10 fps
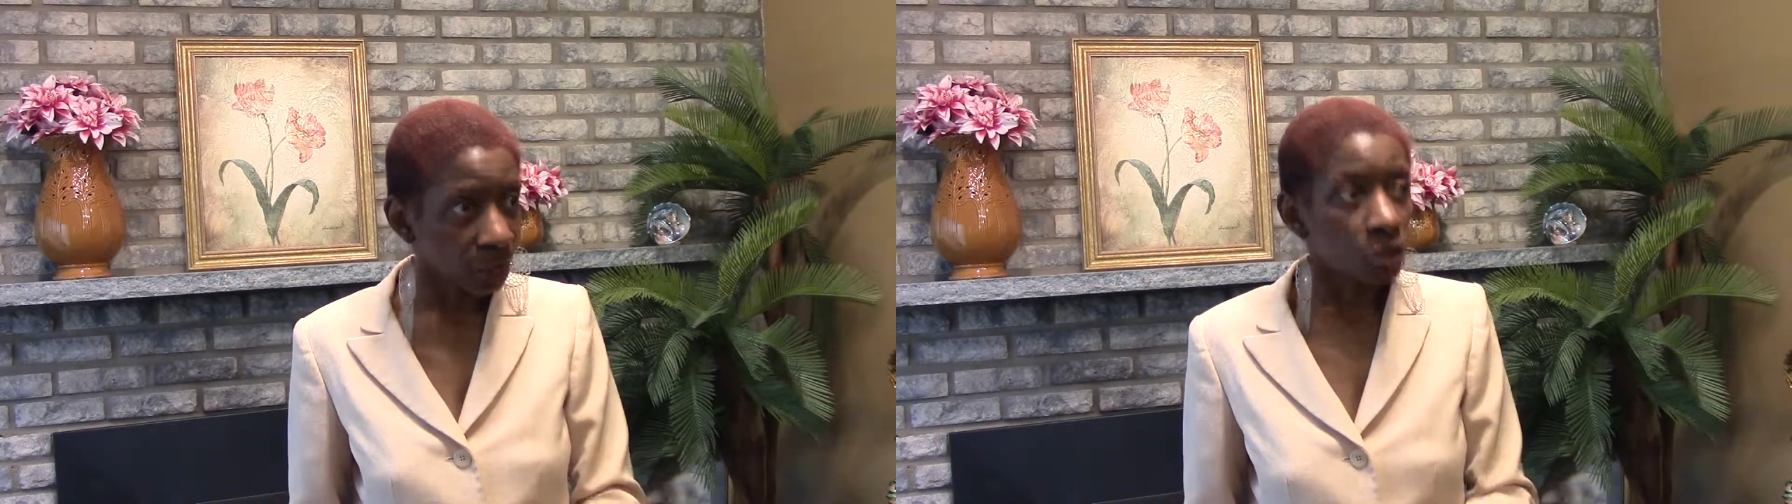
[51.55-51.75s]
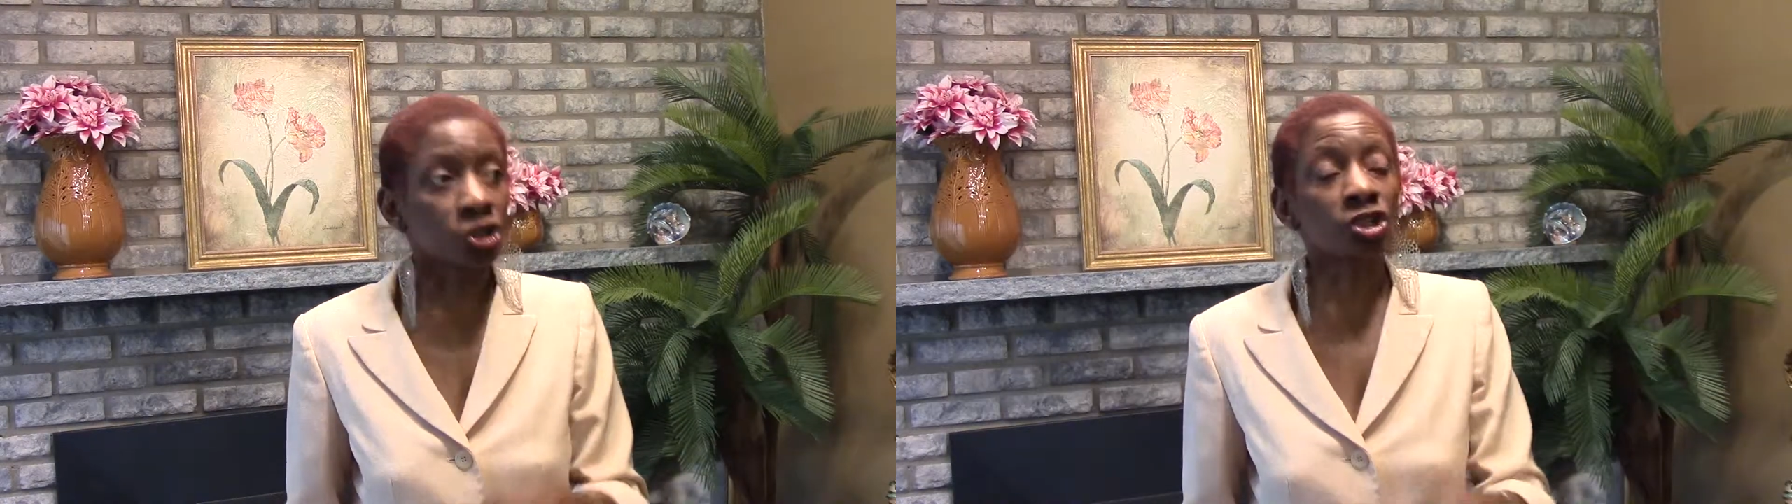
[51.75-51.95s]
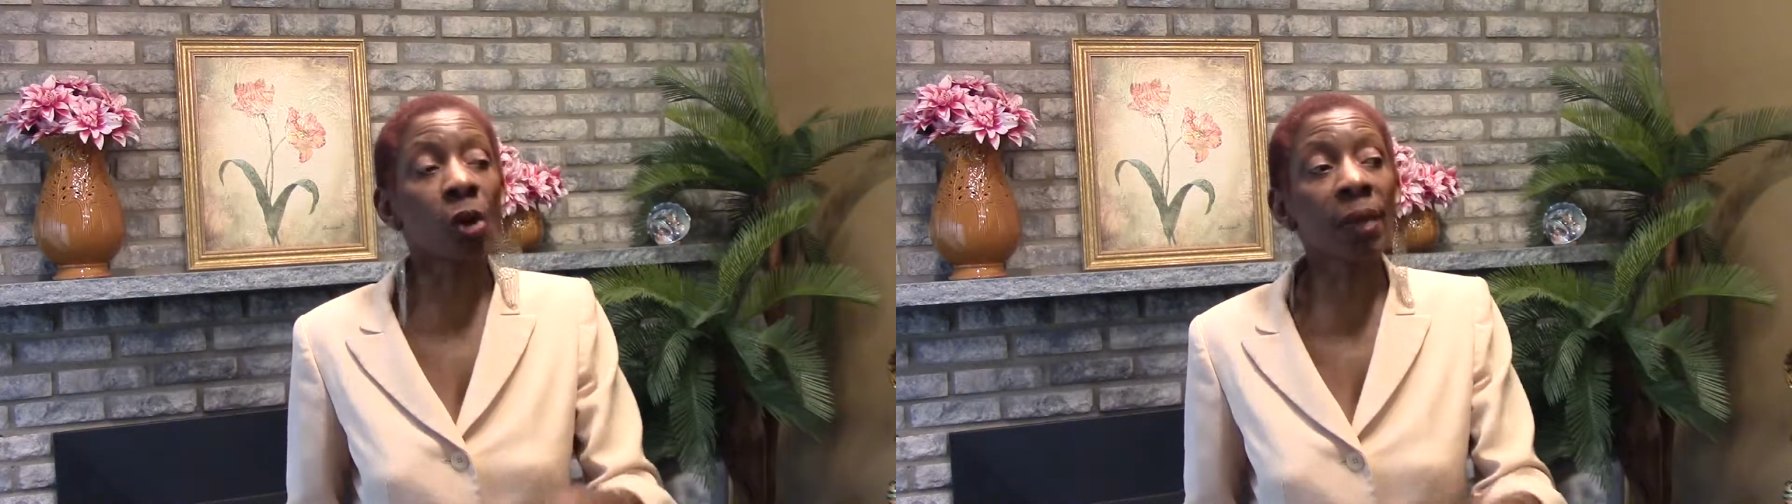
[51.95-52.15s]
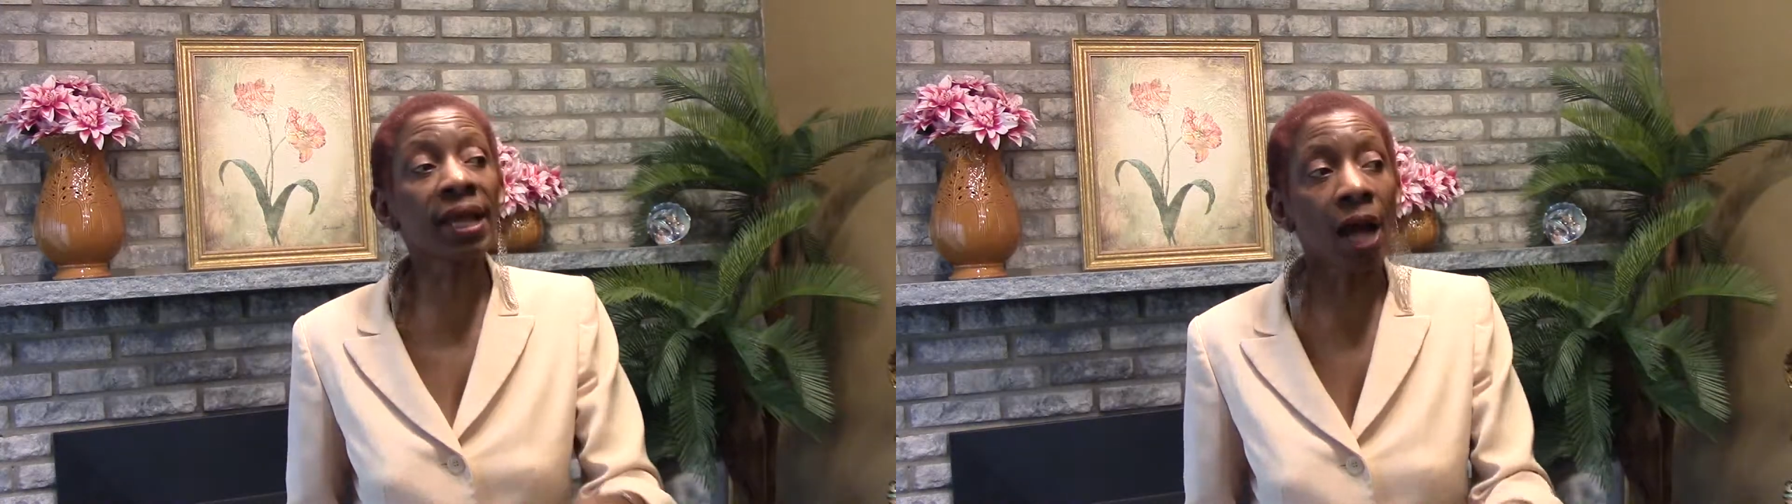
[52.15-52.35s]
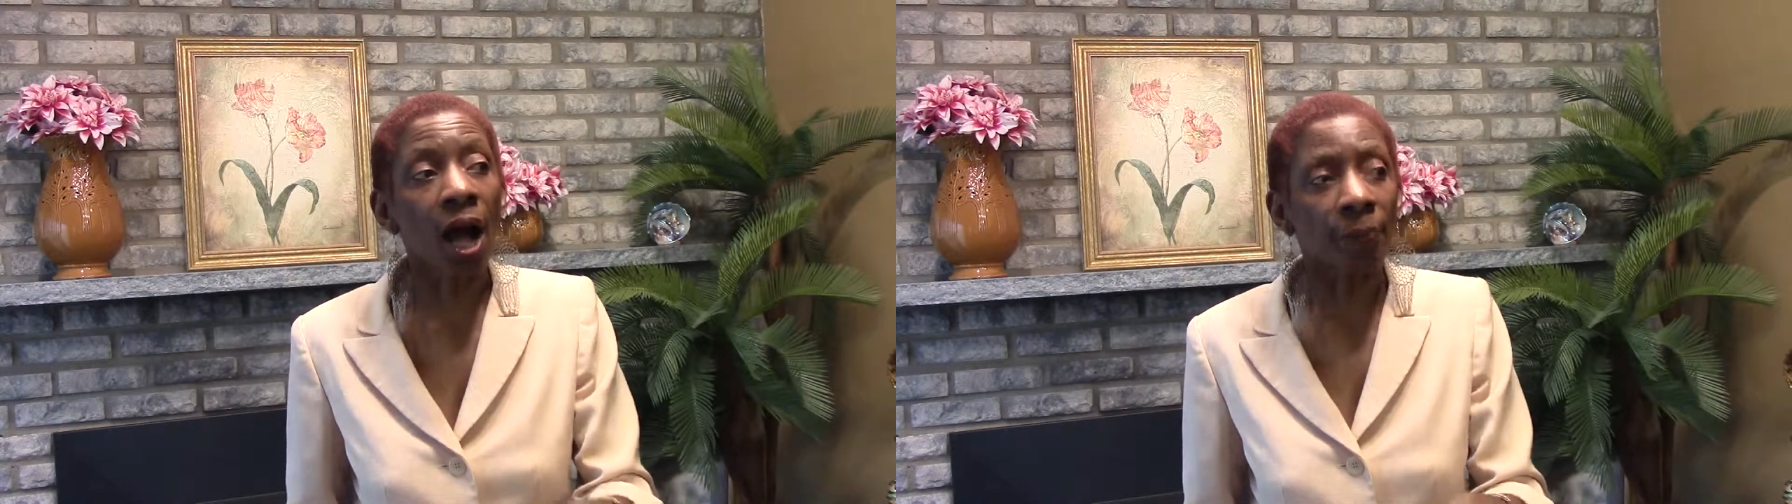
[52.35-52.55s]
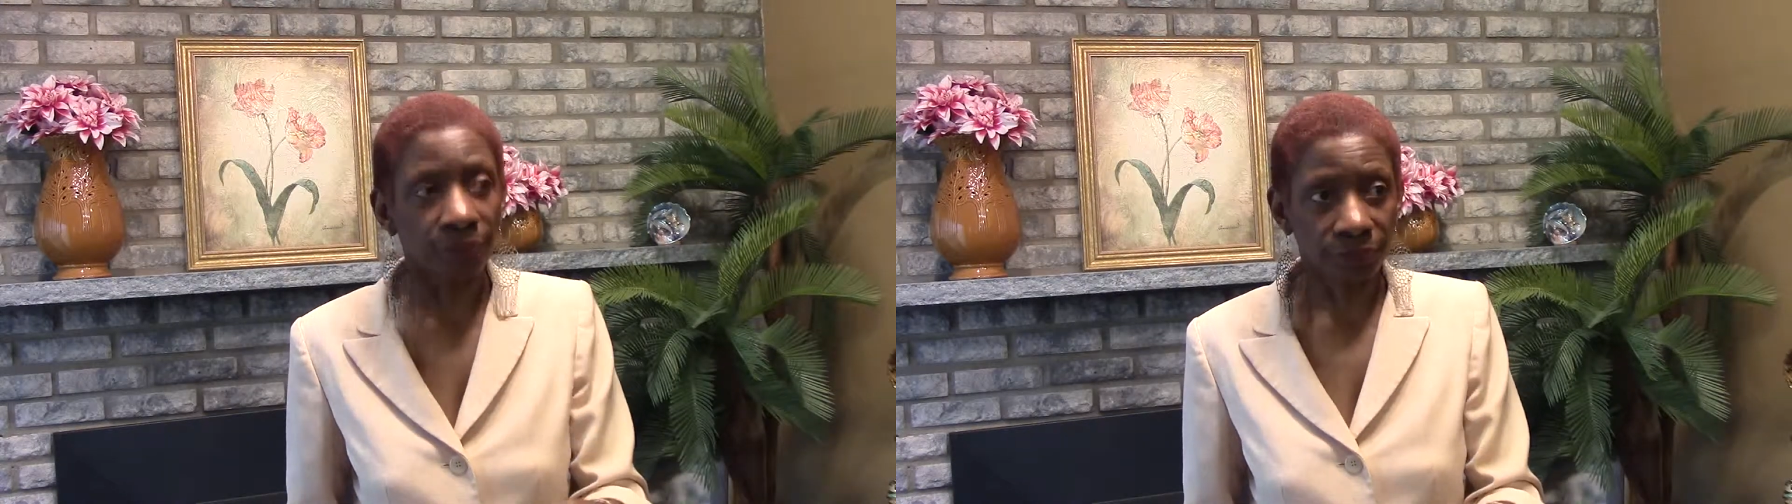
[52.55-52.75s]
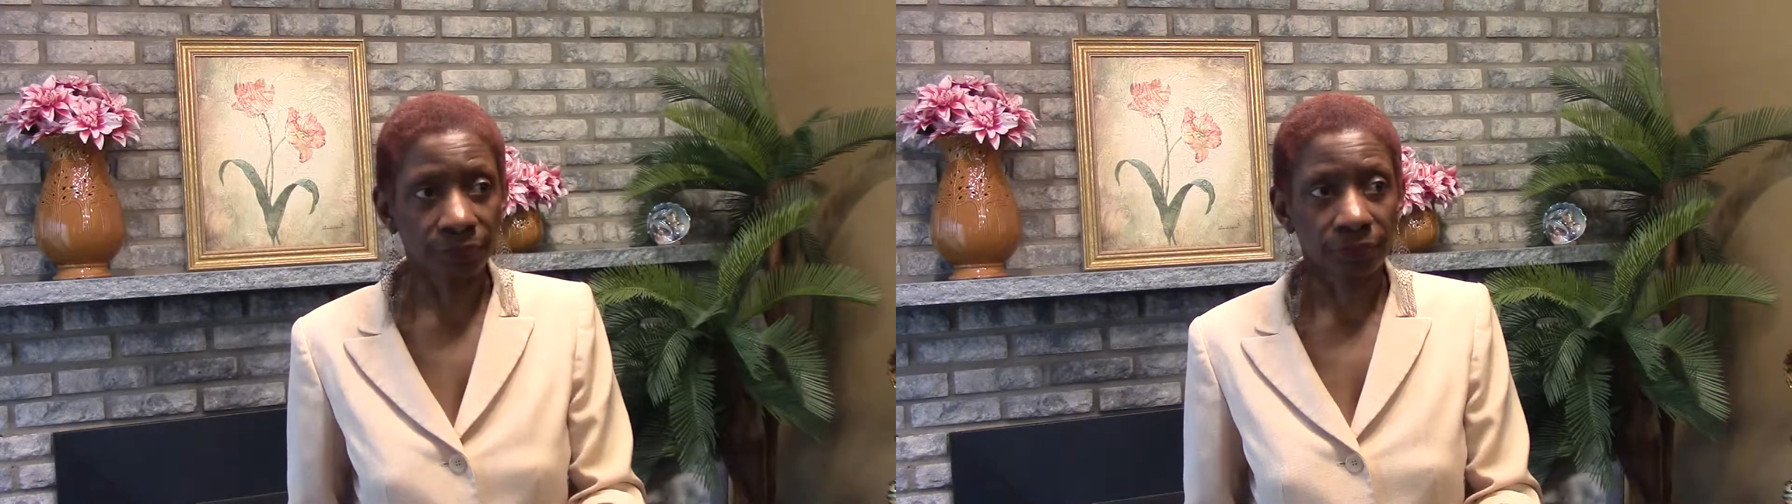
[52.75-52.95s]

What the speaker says: showing up